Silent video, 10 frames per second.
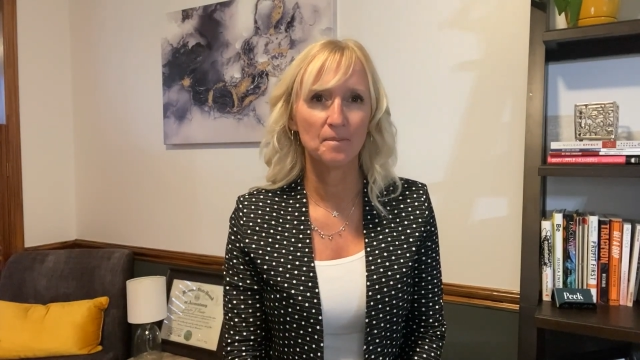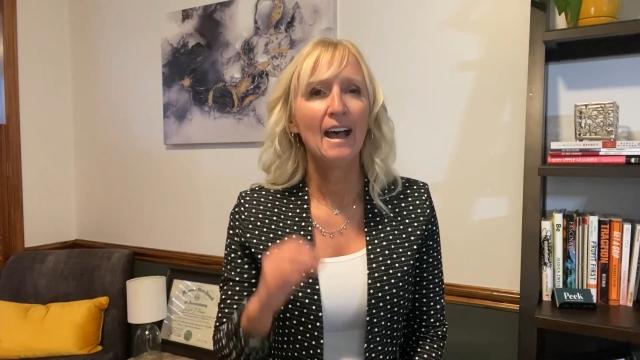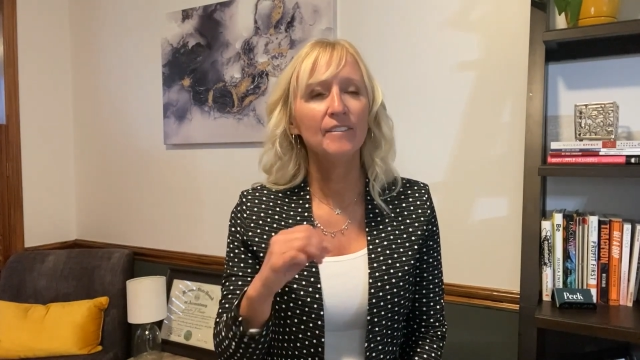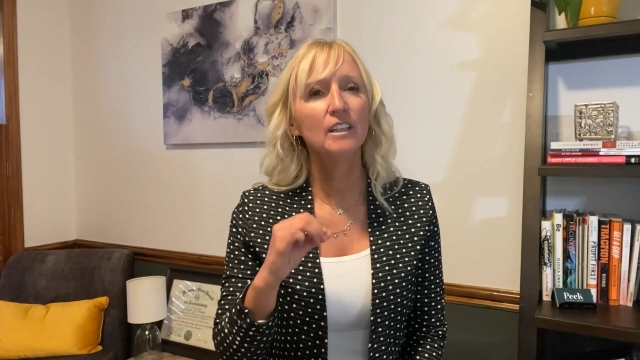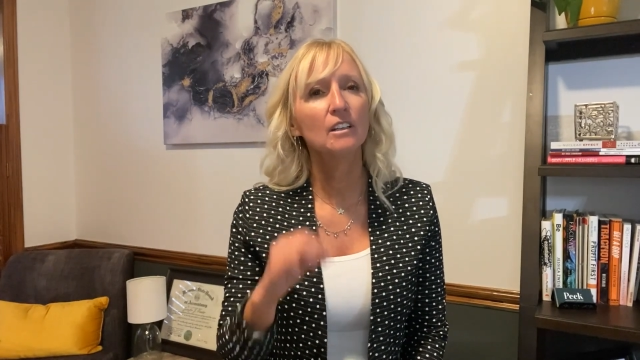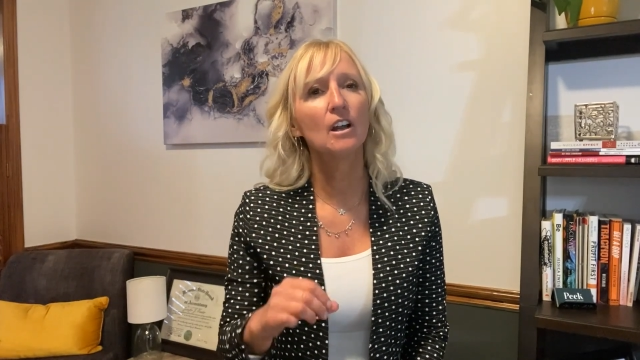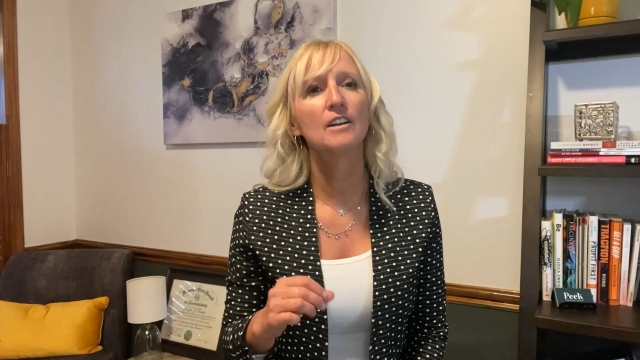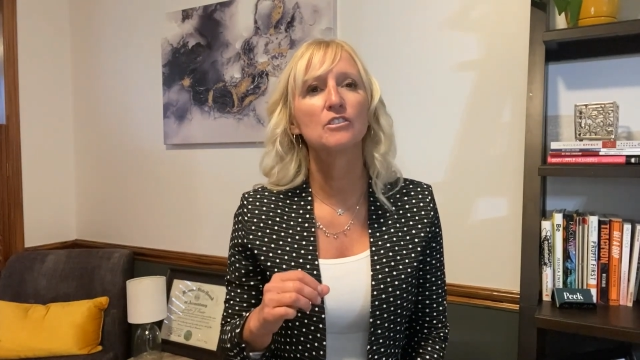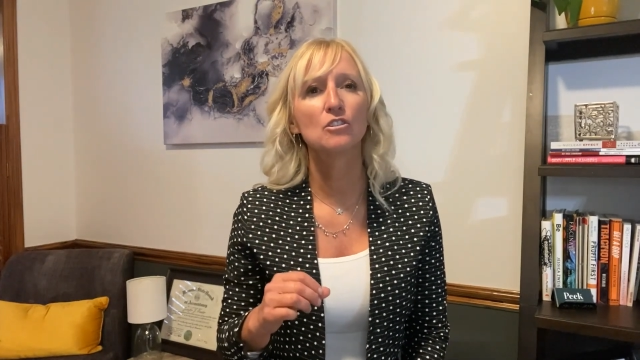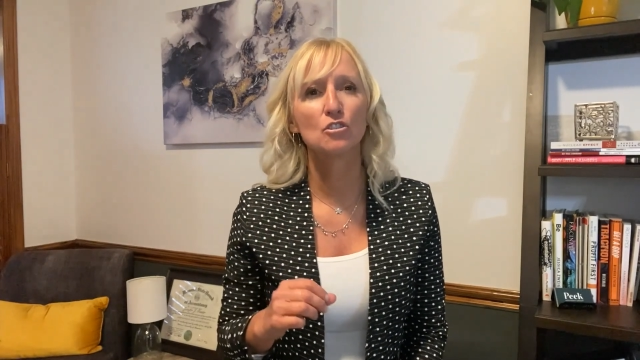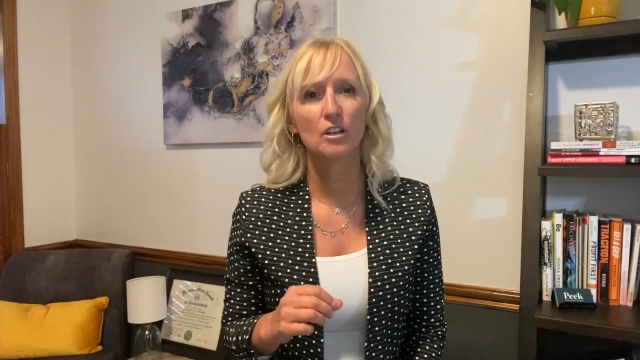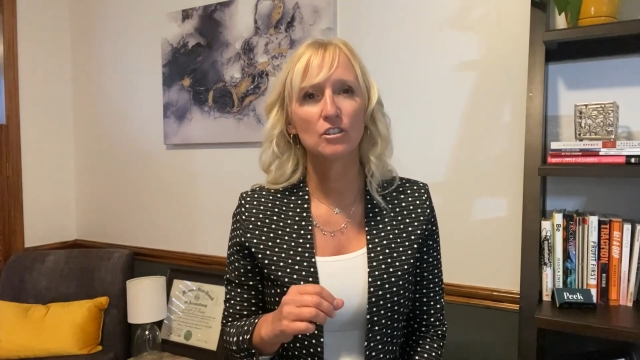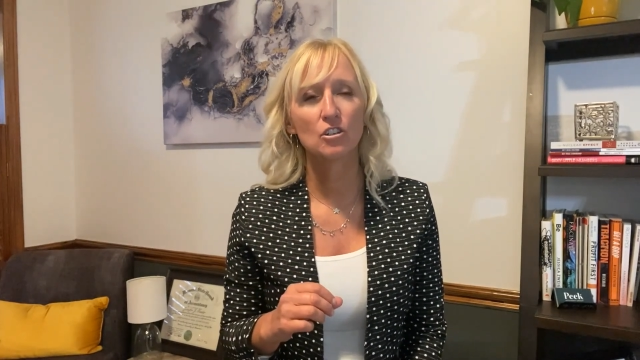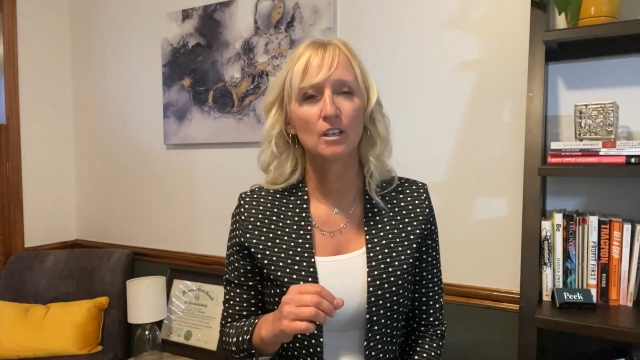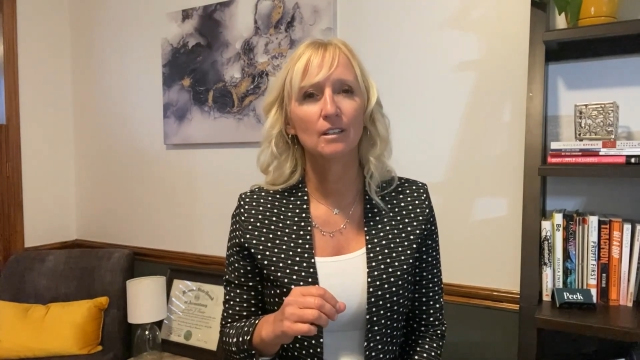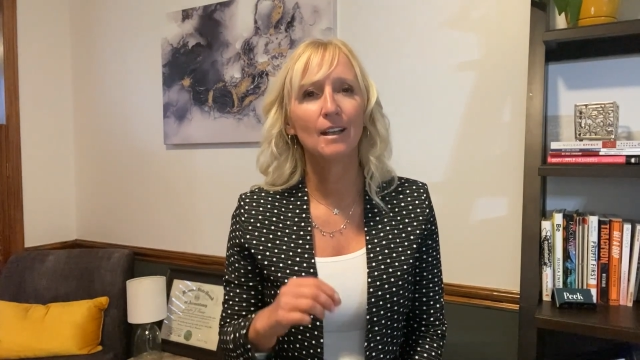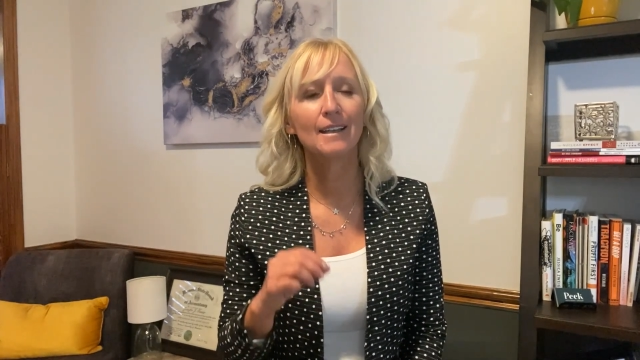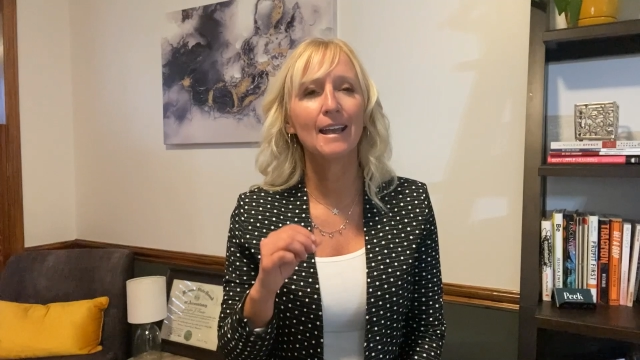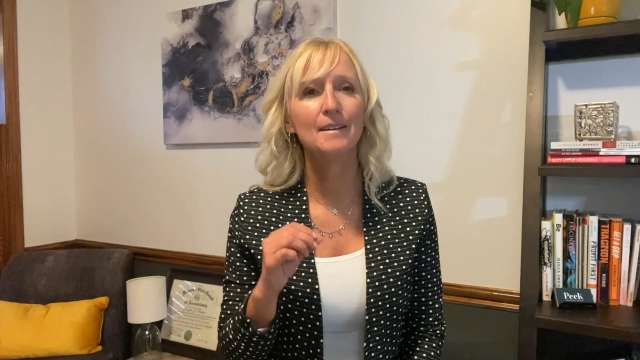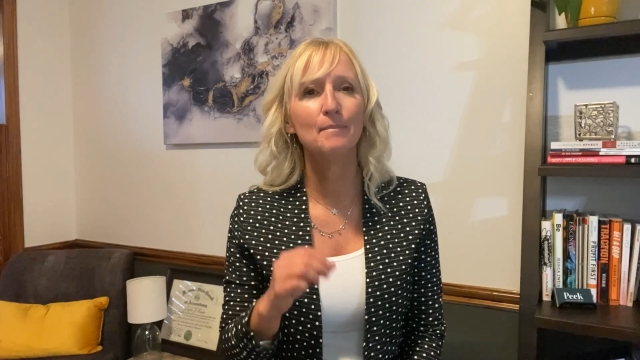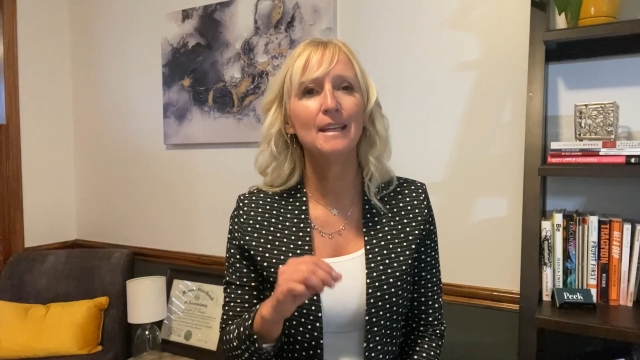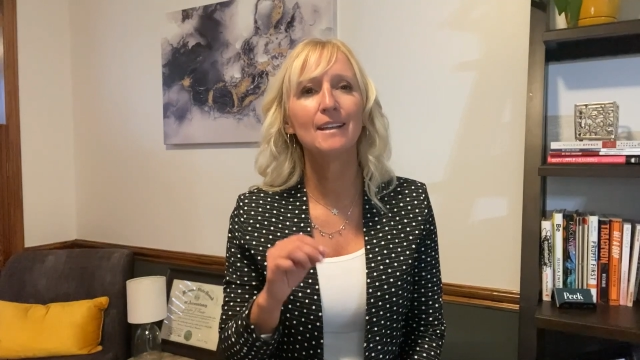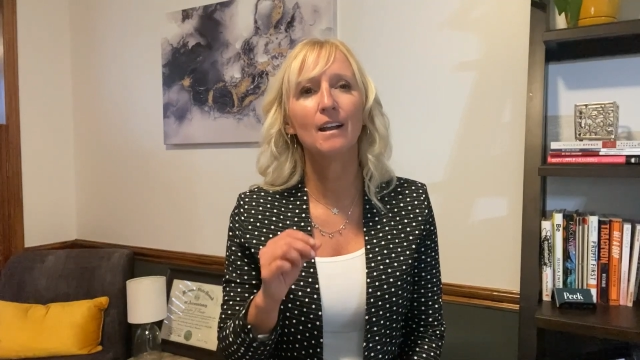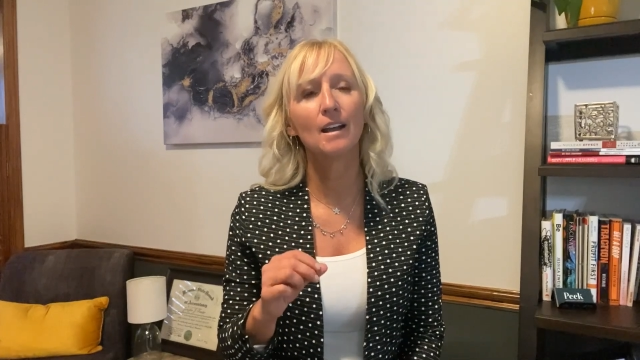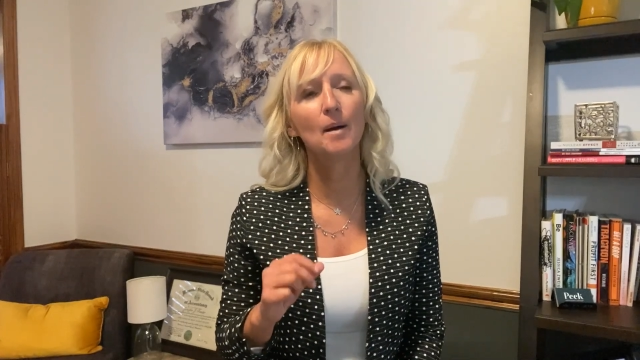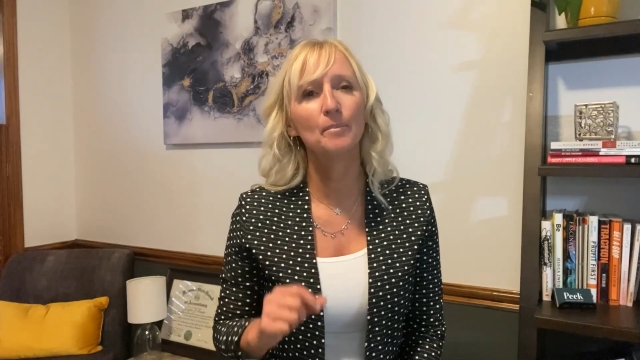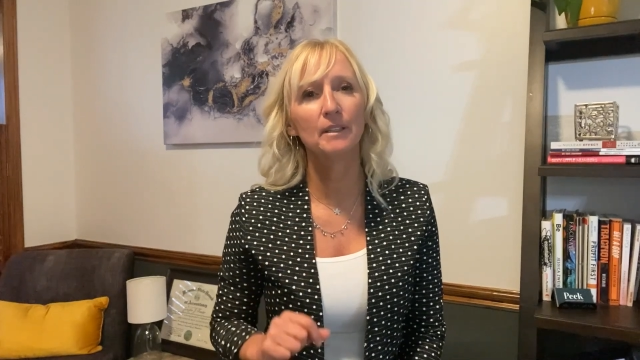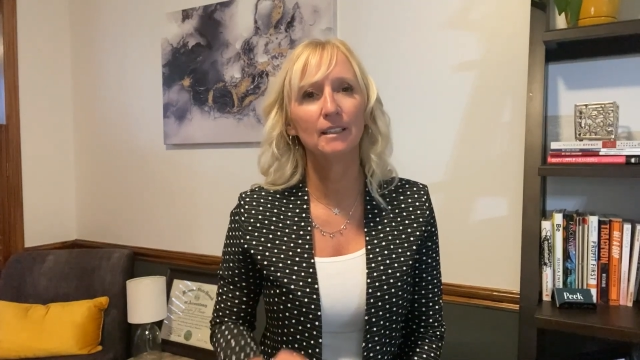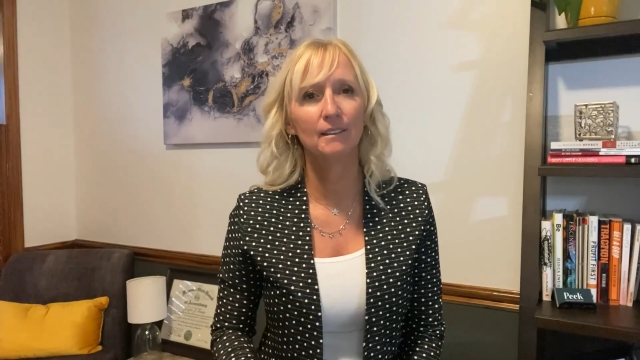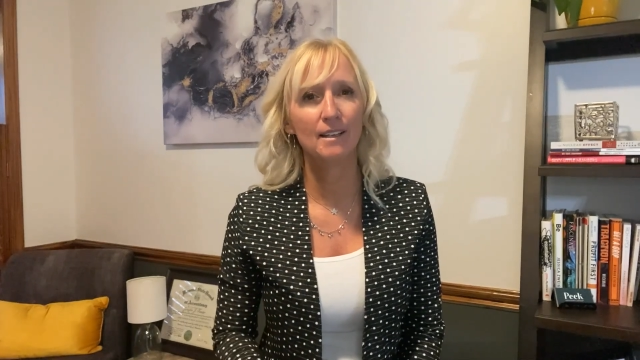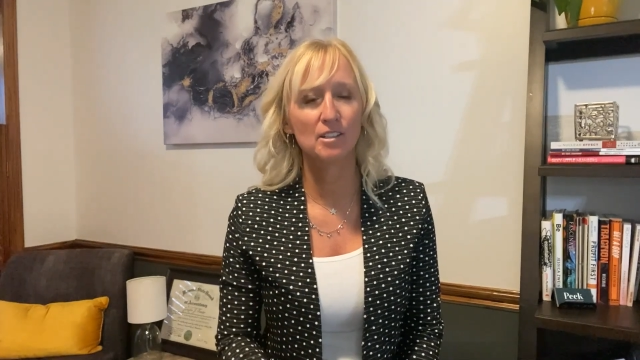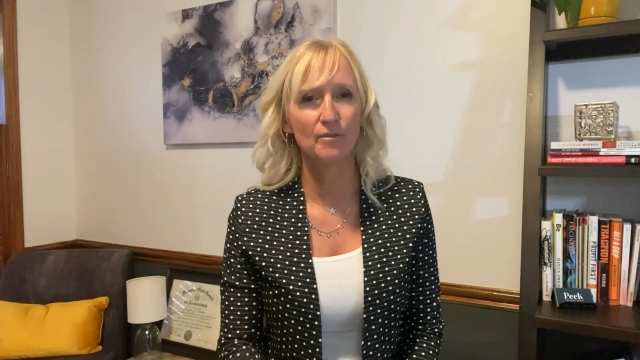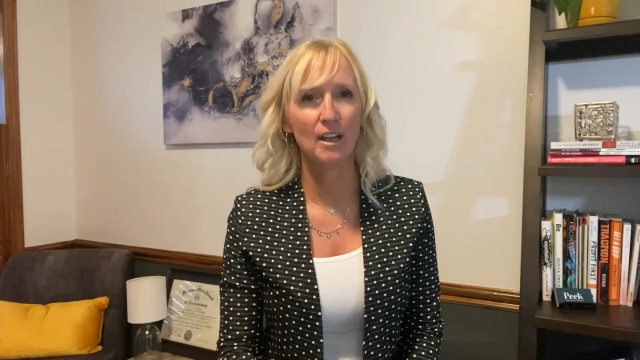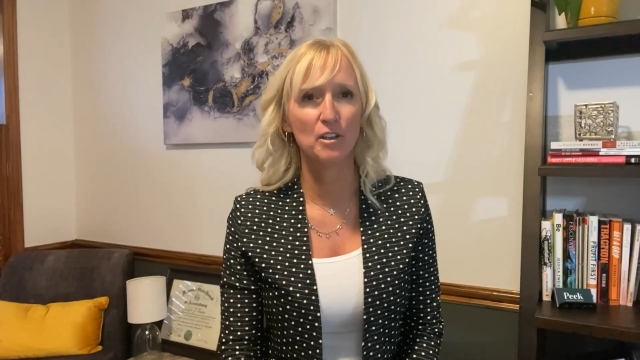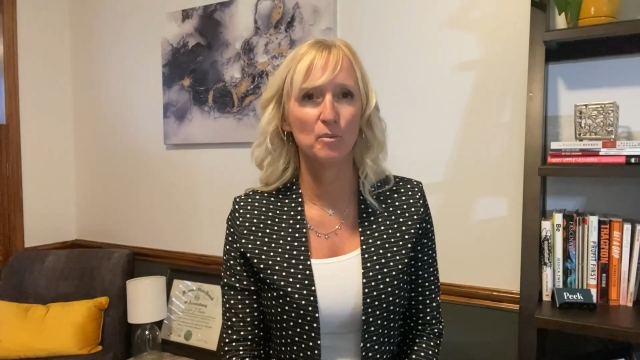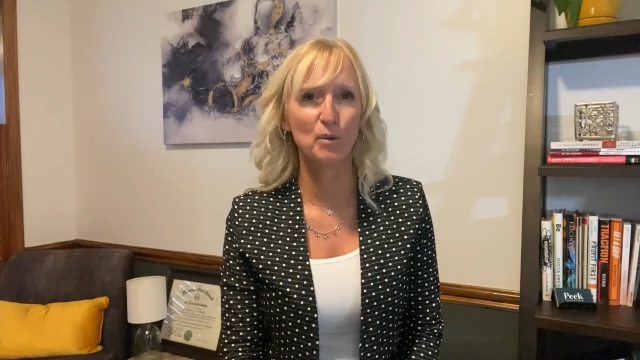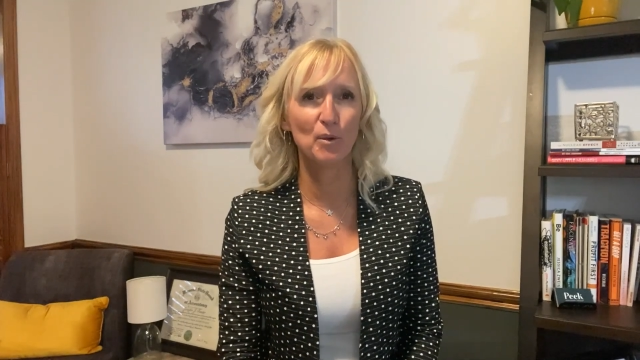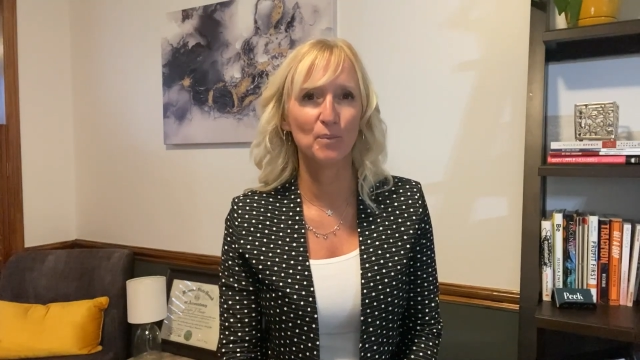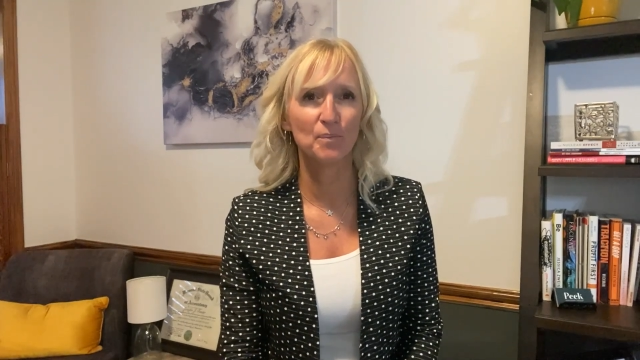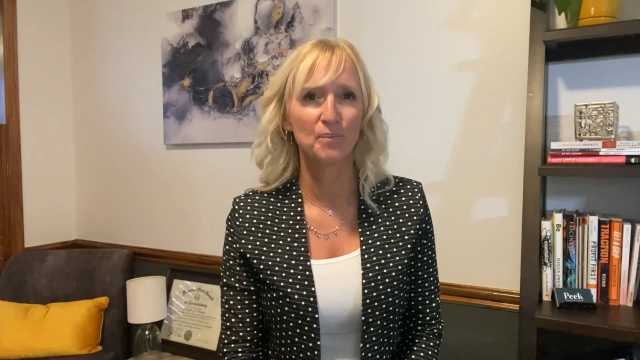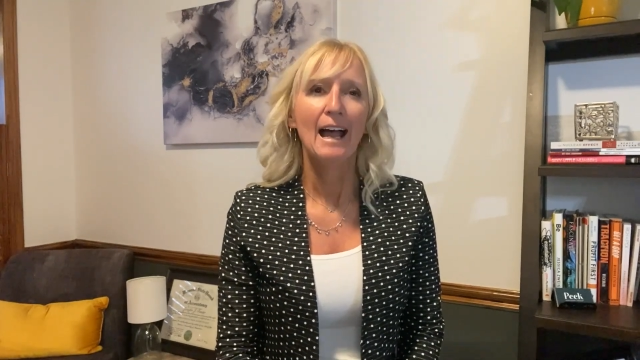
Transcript: having a concentration can make a company less valuable.